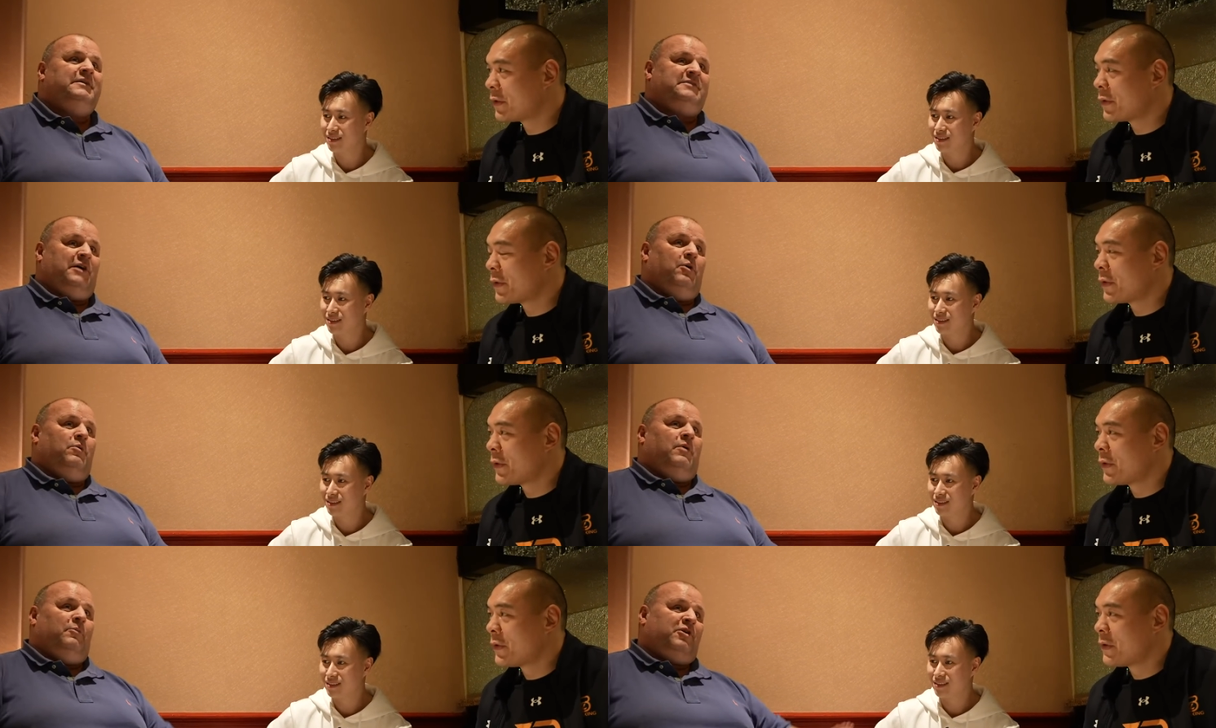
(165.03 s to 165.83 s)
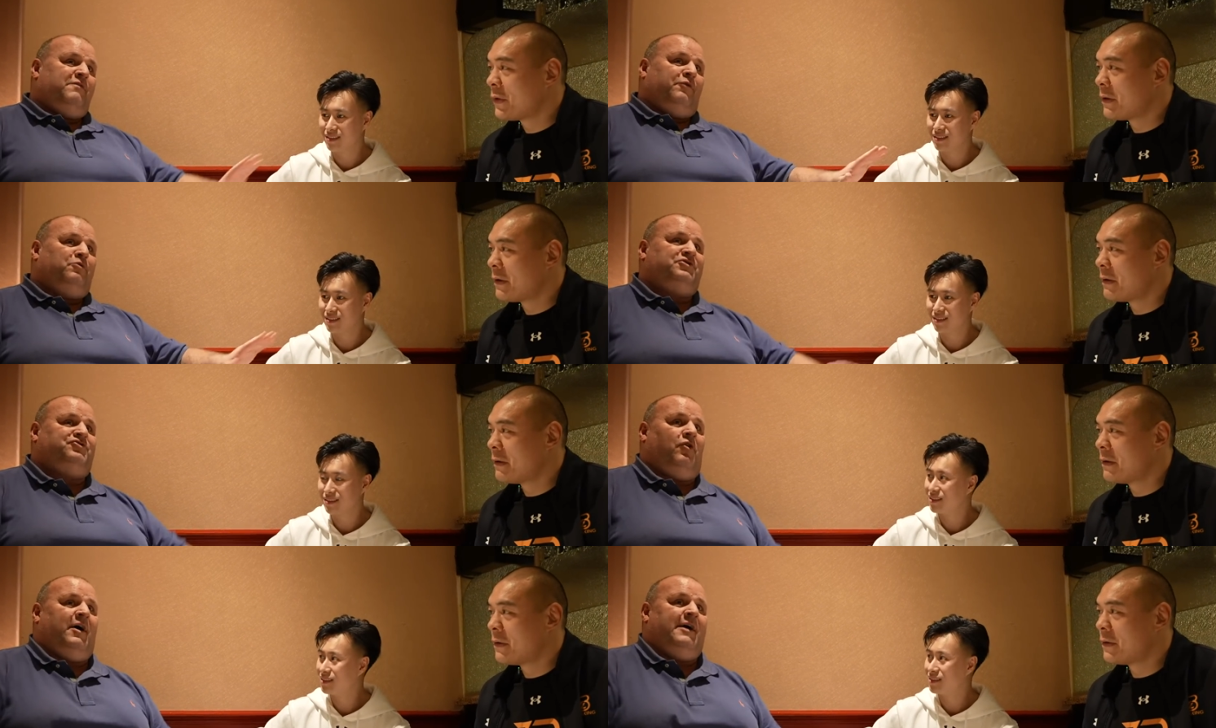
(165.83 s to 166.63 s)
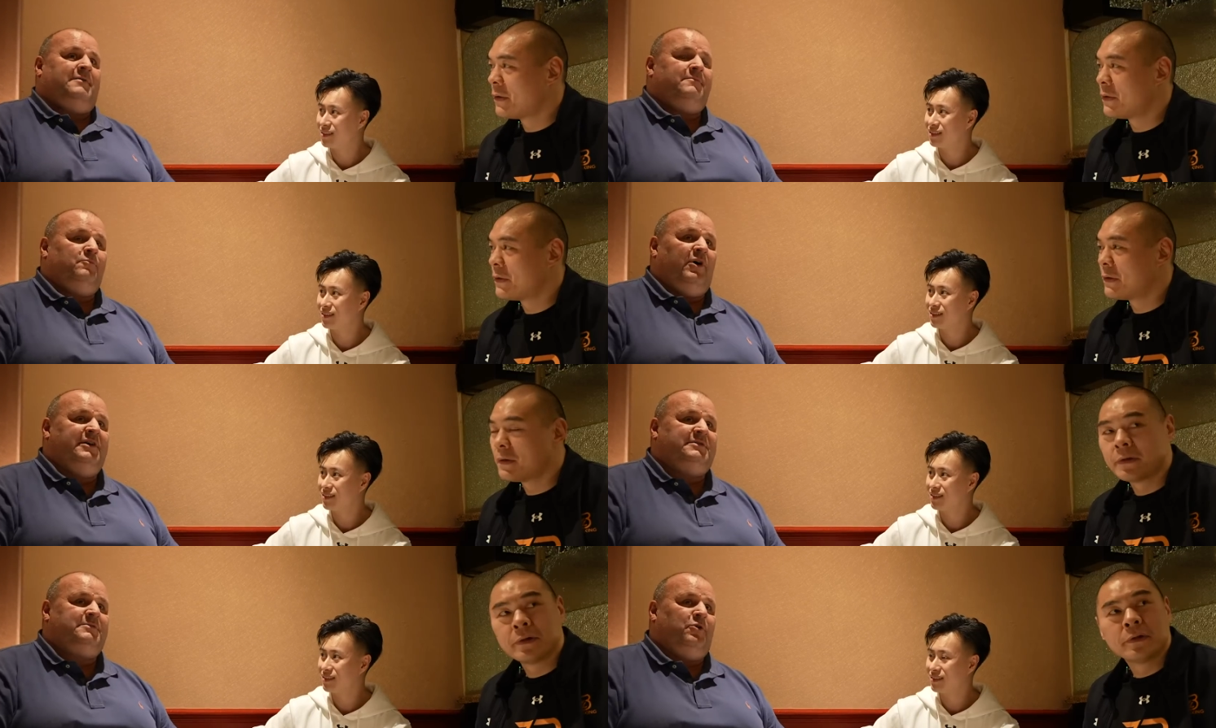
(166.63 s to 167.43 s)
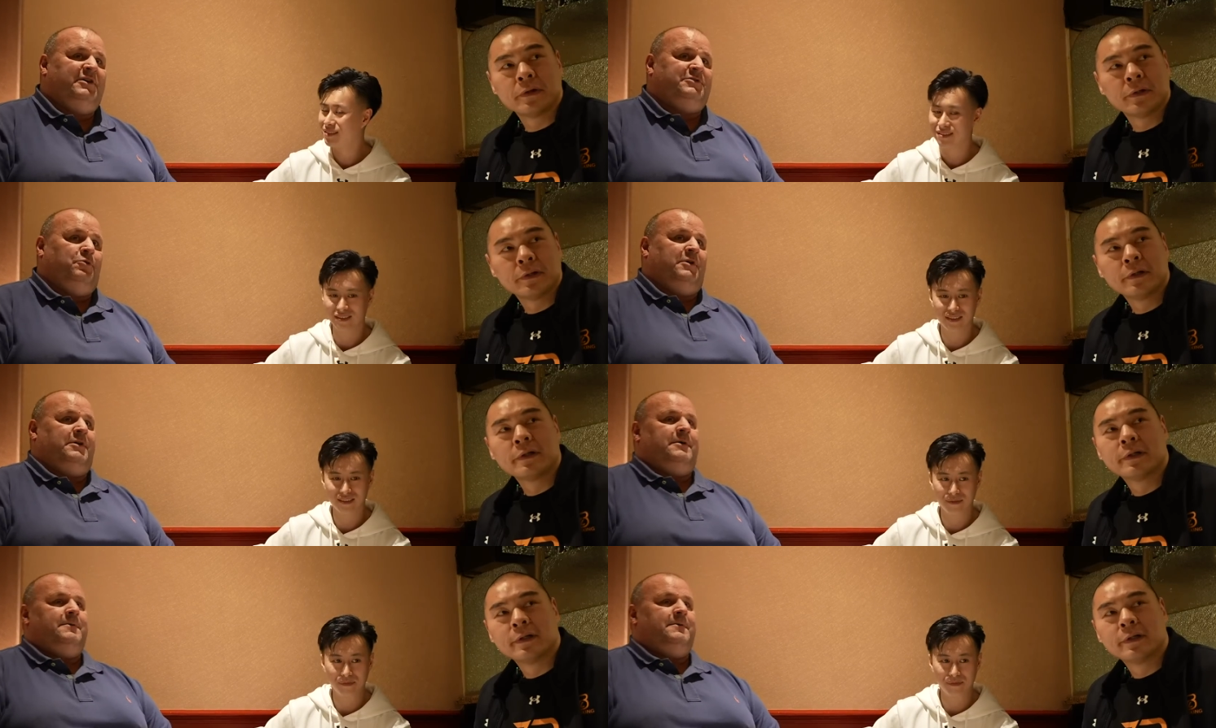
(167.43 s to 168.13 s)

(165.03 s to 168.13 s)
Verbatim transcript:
Speaker 1: So I'm looking forward to trying what he's what he's ordered.